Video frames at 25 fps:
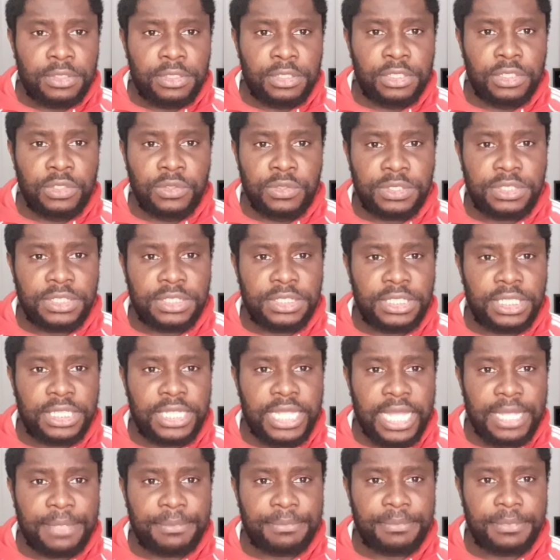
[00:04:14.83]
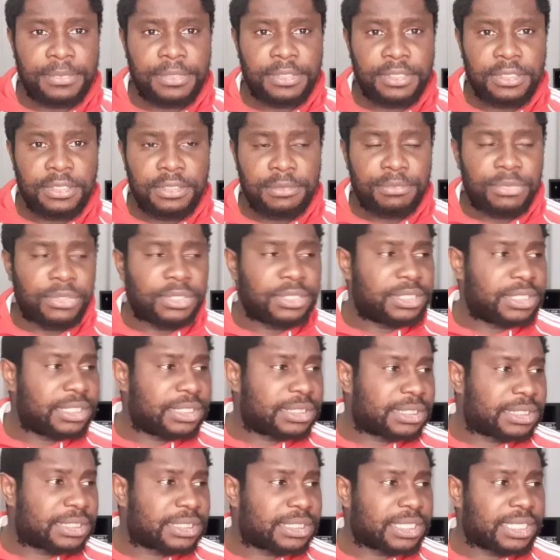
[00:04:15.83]
losing the game. But
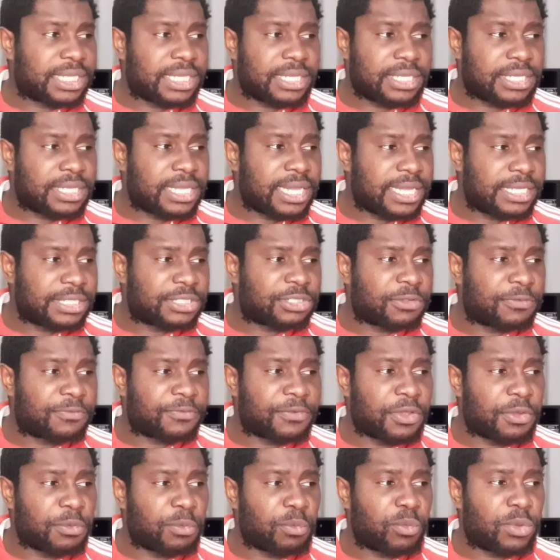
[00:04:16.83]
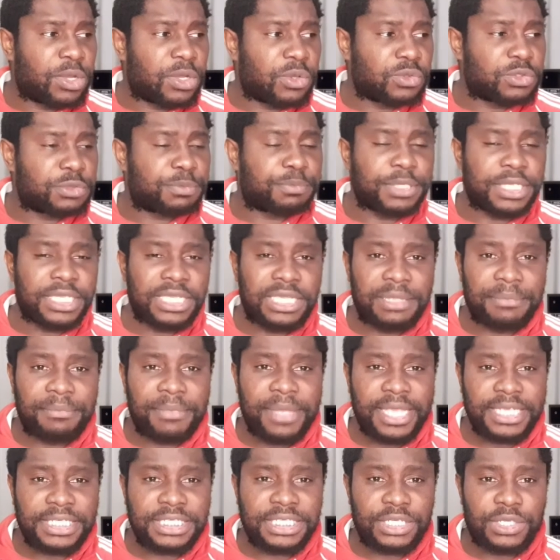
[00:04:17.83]
this is a case of Wales beating
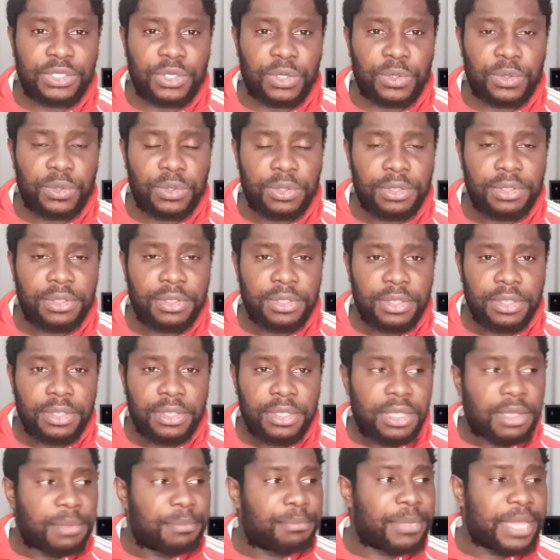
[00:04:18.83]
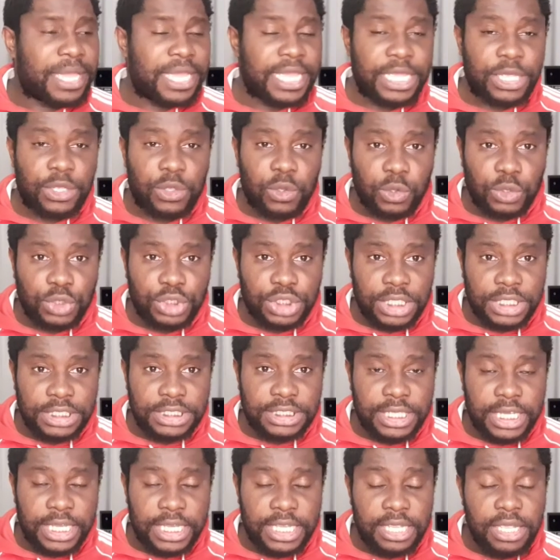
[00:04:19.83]
Mexico, should I
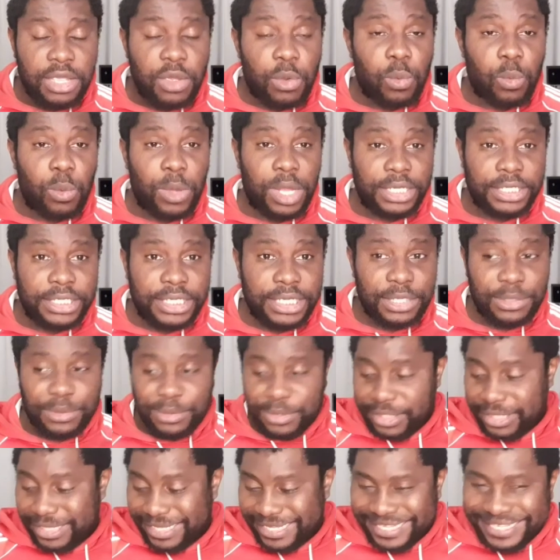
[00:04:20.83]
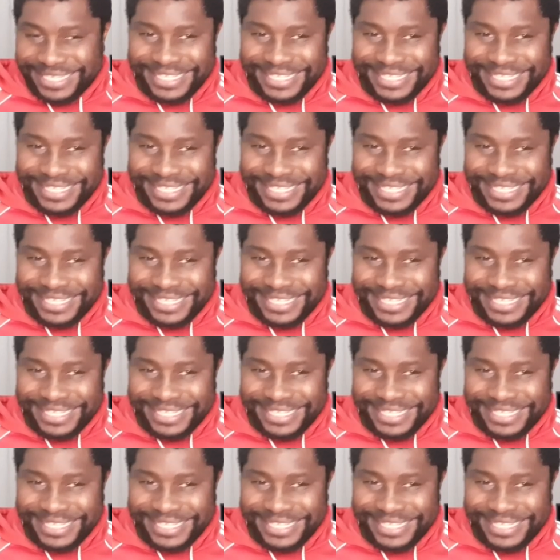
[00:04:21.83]
say, 1-0,